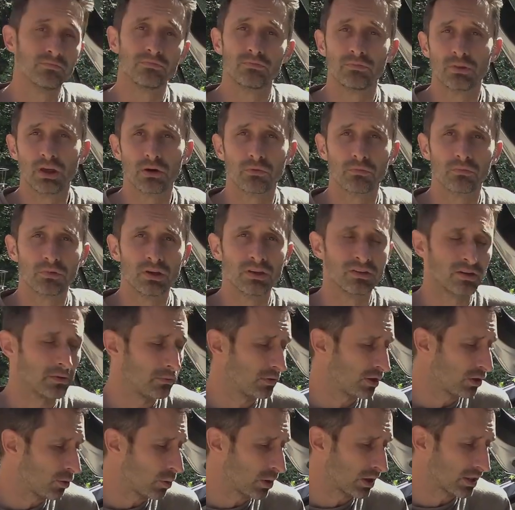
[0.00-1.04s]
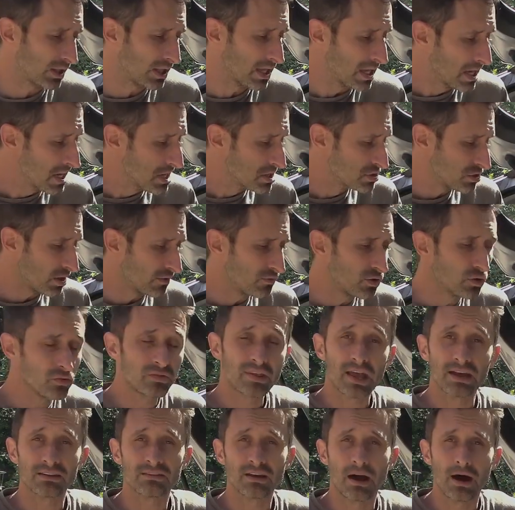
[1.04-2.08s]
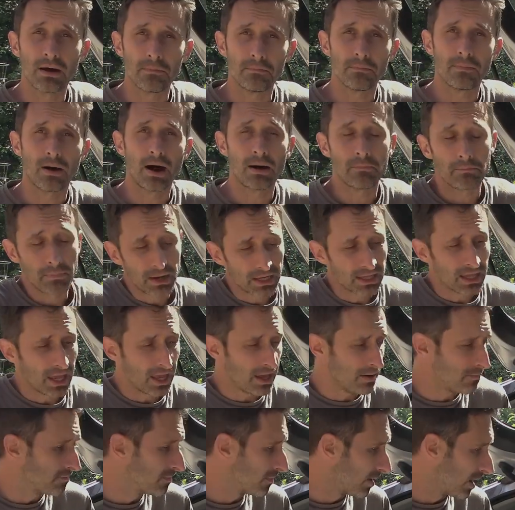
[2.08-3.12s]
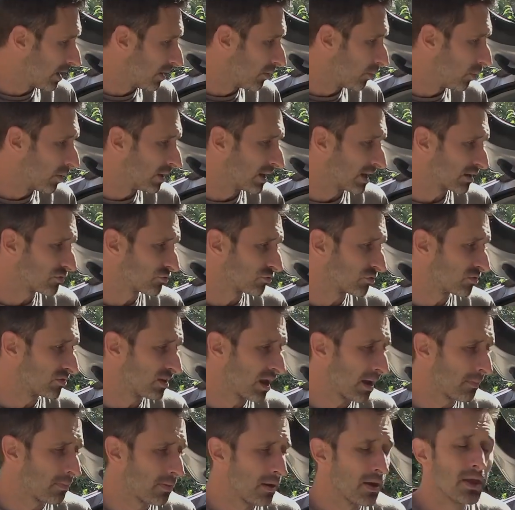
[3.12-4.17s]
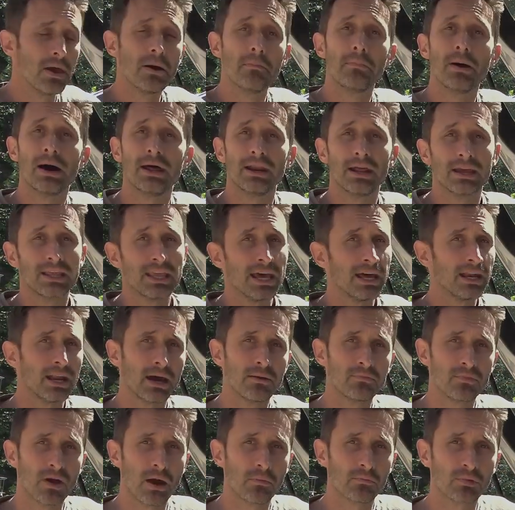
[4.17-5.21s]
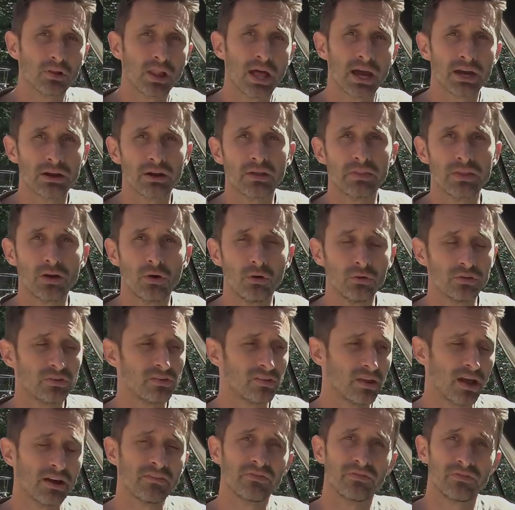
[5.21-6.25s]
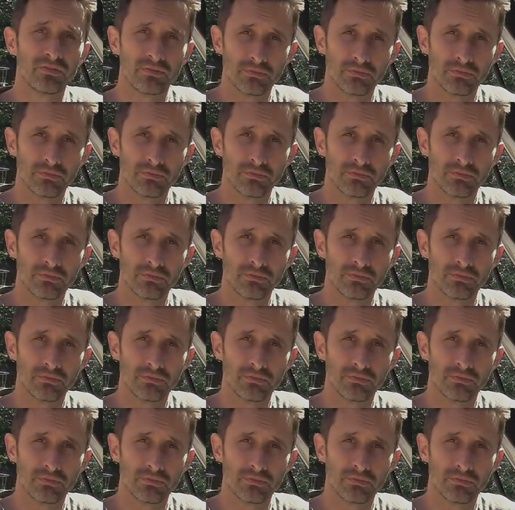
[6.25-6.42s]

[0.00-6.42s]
you know, reasonably quickly. So I've used that to up, up my game uh, one extra step. But again, I'm, I'm relying on the old stuff,